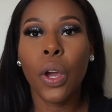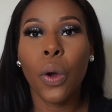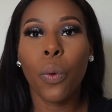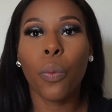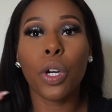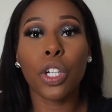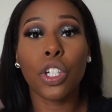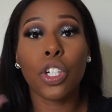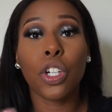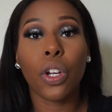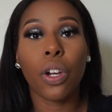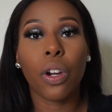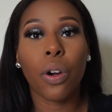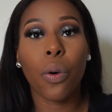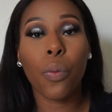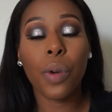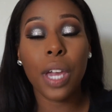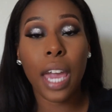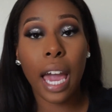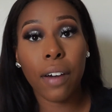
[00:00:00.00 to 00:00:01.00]
which
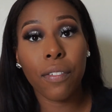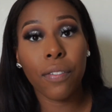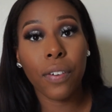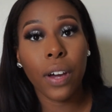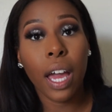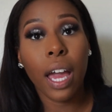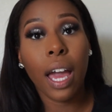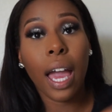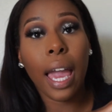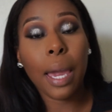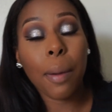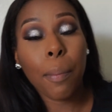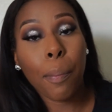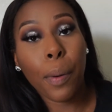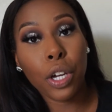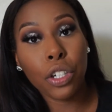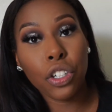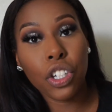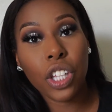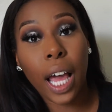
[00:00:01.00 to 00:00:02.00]
we have a
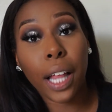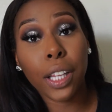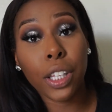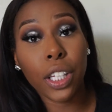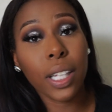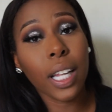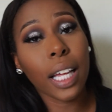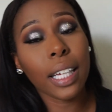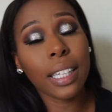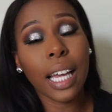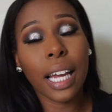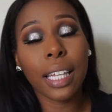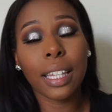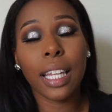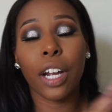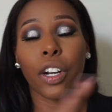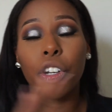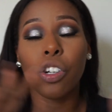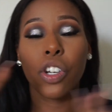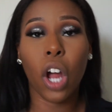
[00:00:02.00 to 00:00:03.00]
bunch that look like
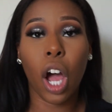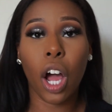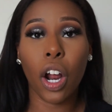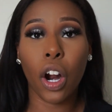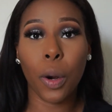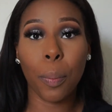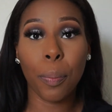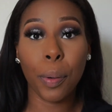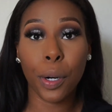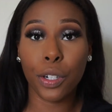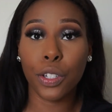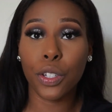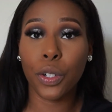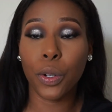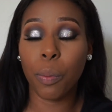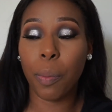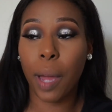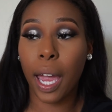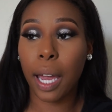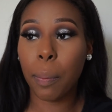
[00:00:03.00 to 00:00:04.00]
that are not our personal
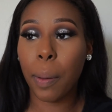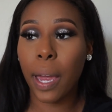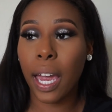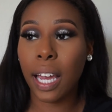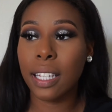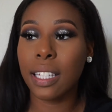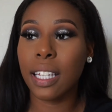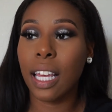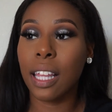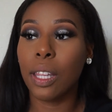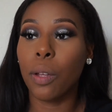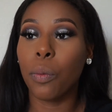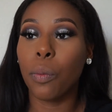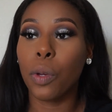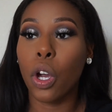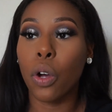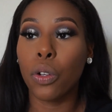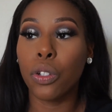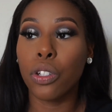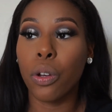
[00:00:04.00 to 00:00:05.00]
backpacks, and then
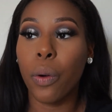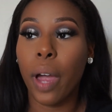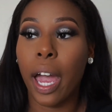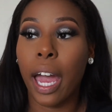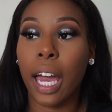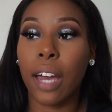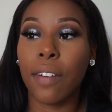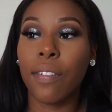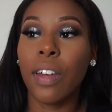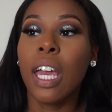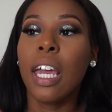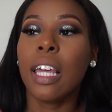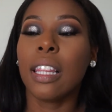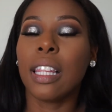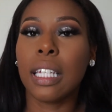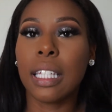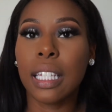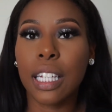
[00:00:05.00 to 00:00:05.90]
we also have these